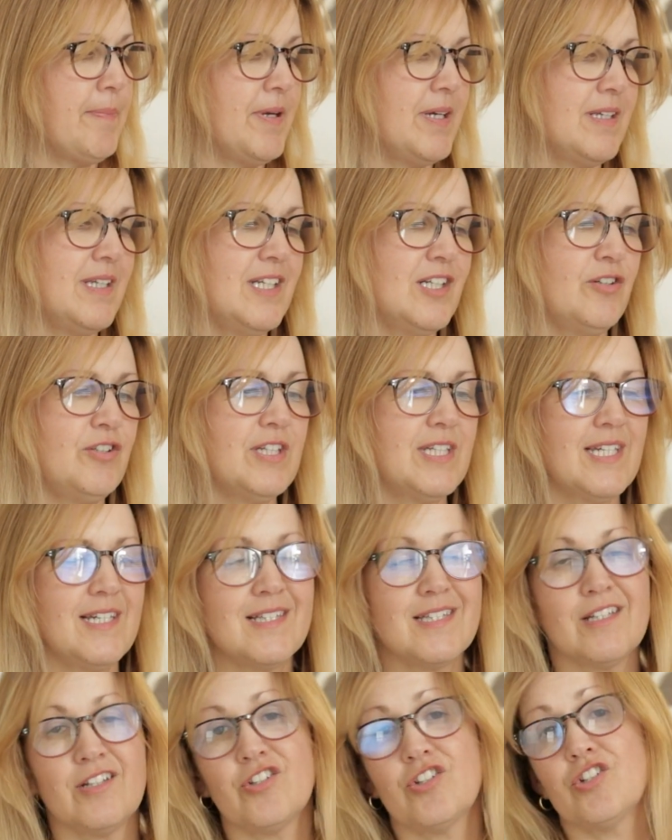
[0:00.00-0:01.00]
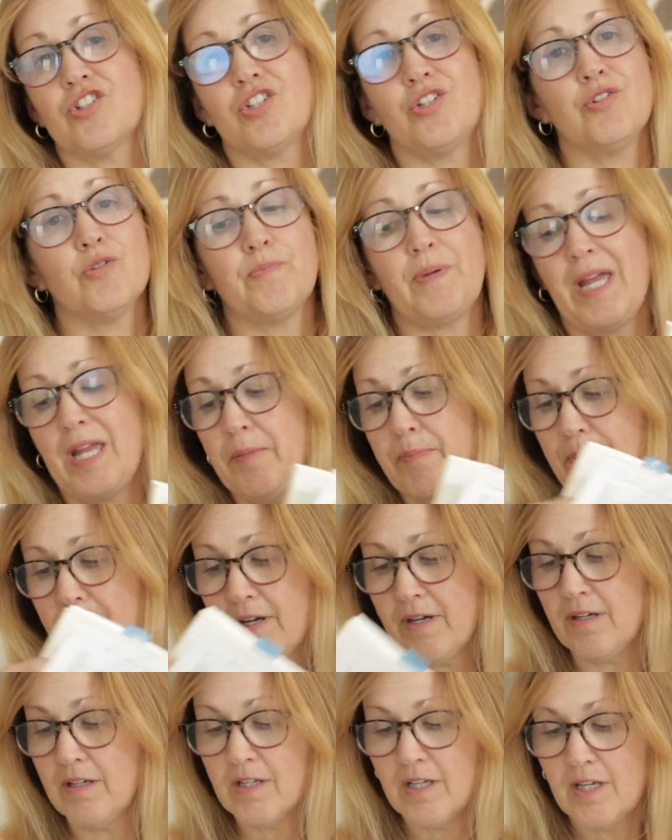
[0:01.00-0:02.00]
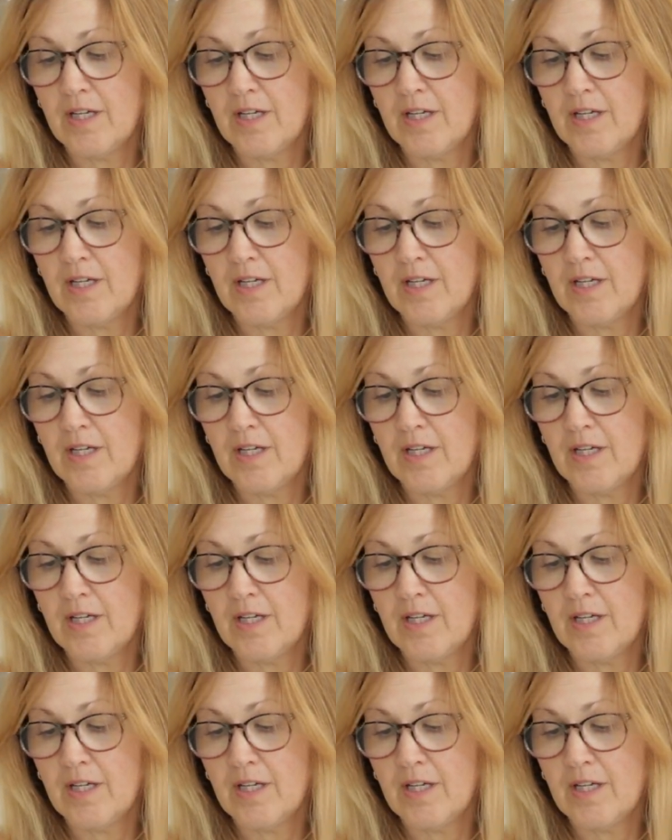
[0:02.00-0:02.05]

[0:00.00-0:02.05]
But your kids can just use paper